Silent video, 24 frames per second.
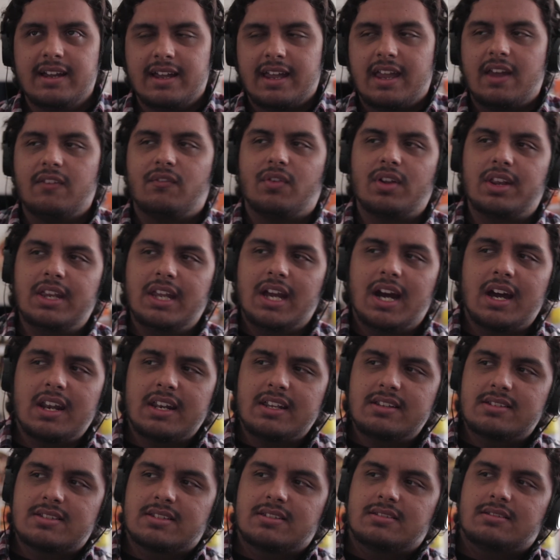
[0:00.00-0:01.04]
And for the
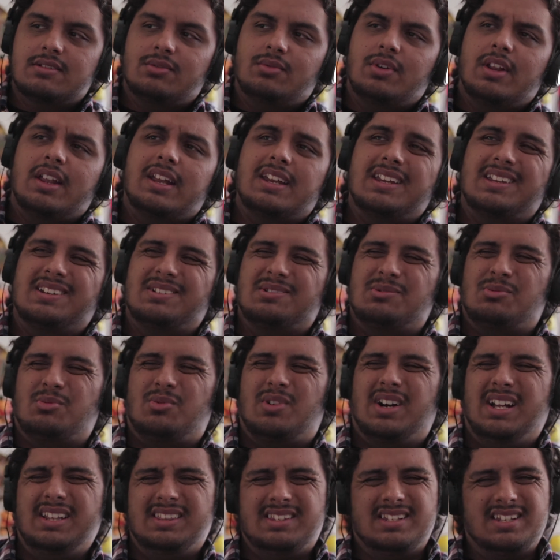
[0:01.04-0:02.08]
audience, we're like,
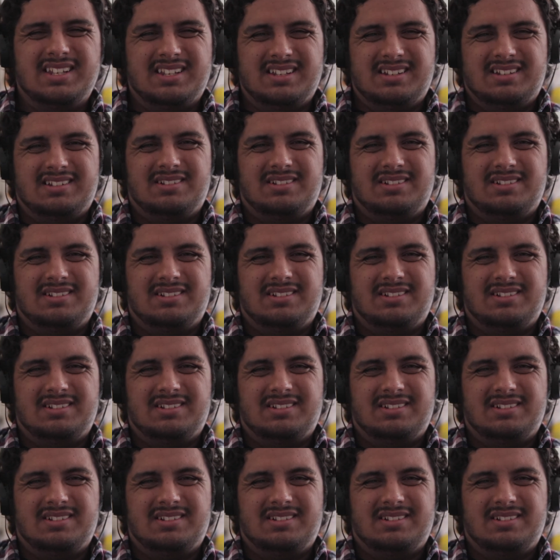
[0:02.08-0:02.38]
what?